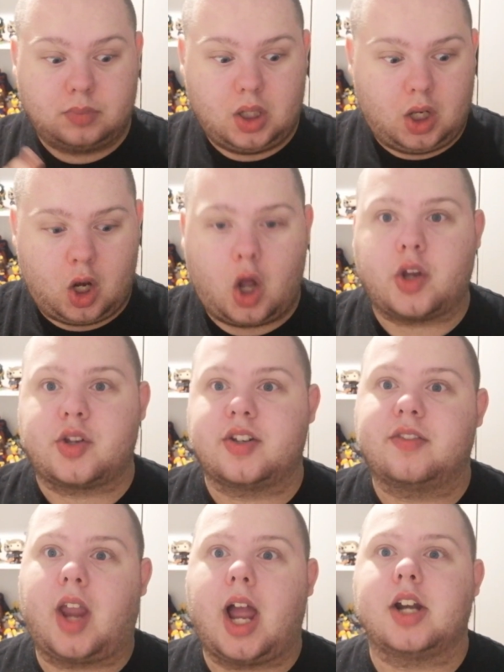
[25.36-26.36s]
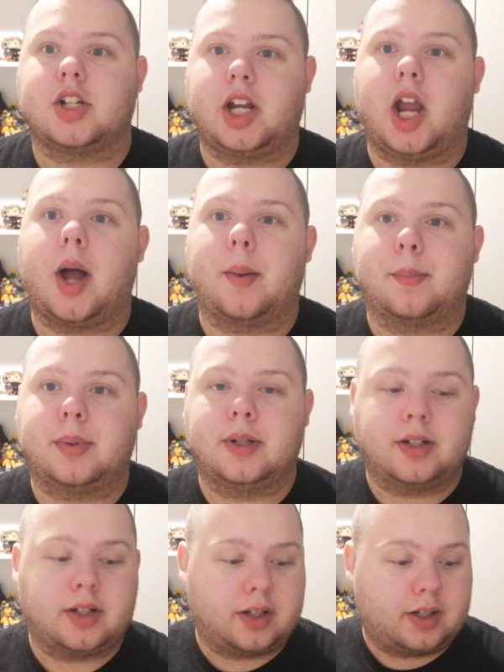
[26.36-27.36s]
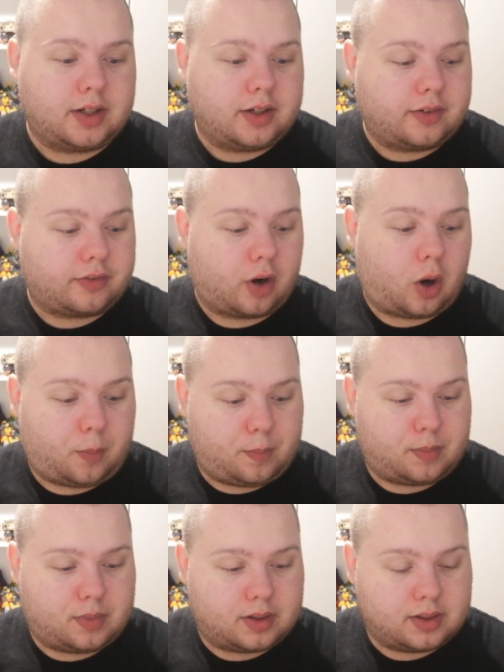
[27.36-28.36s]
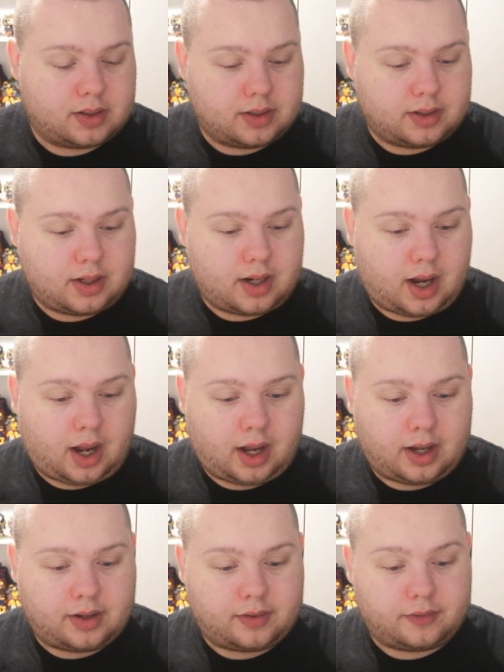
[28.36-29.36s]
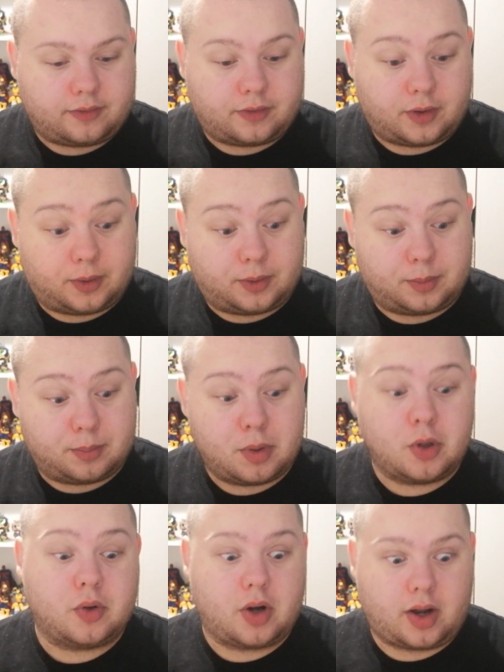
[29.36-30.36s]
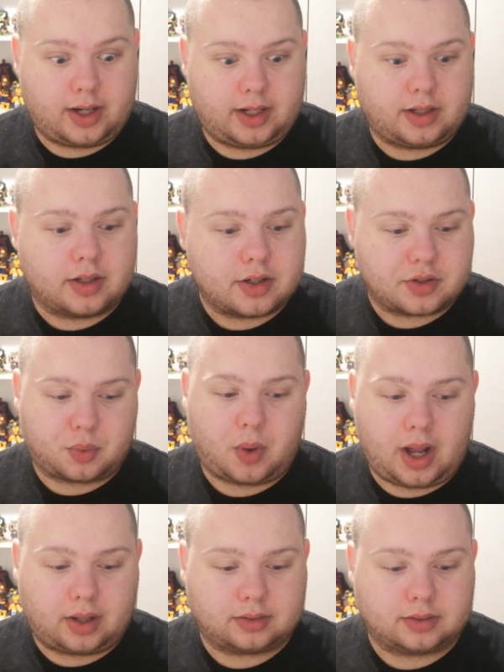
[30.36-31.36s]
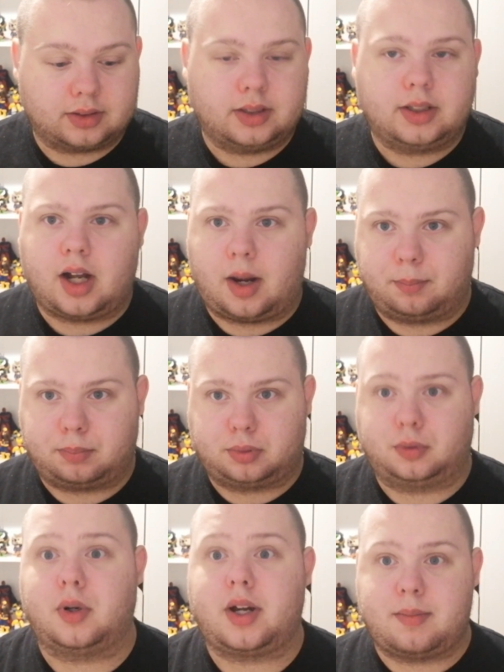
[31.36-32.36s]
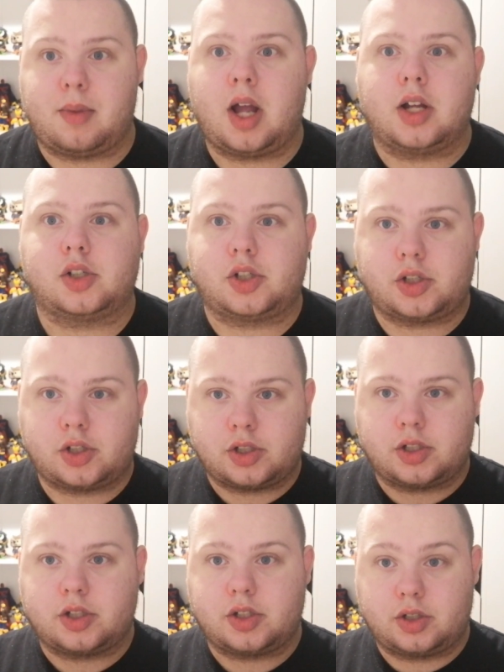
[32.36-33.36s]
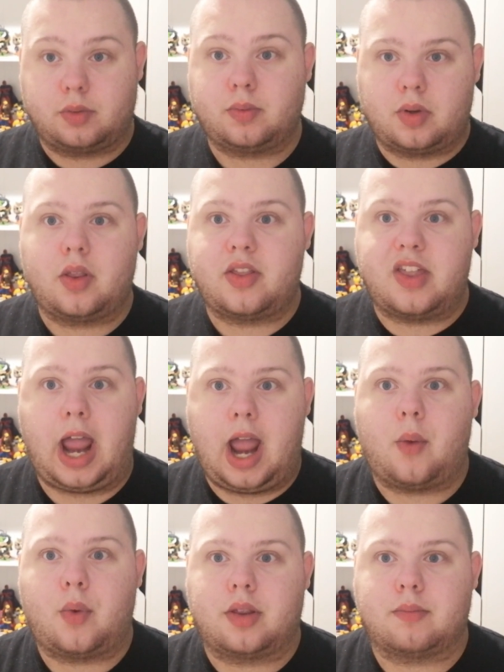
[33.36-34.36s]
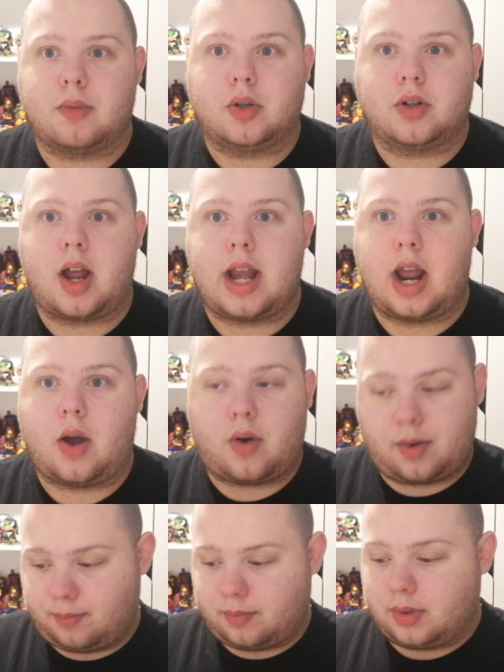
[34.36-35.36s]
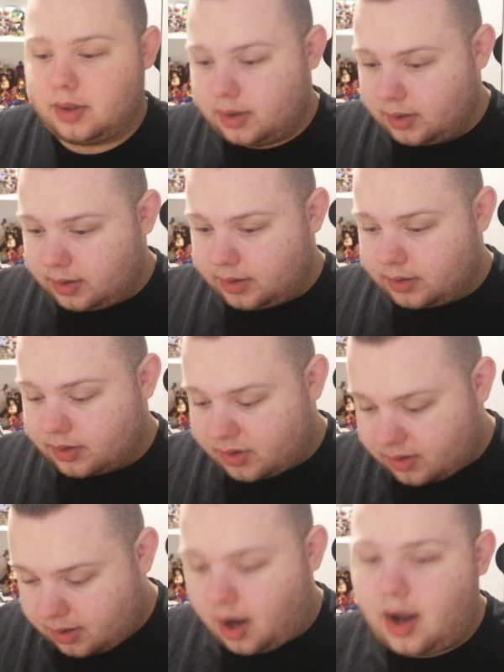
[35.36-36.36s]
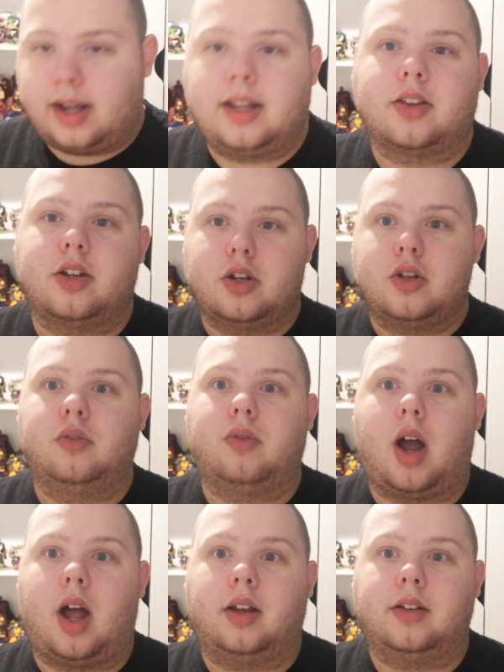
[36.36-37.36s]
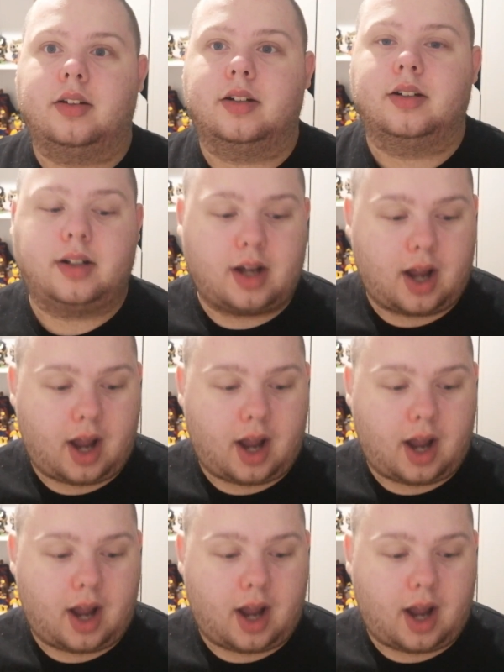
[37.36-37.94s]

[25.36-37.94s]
lots of catching up from for Moon Knight as well. I'm pretty much there with Moon Knight now. I'm starting the new run.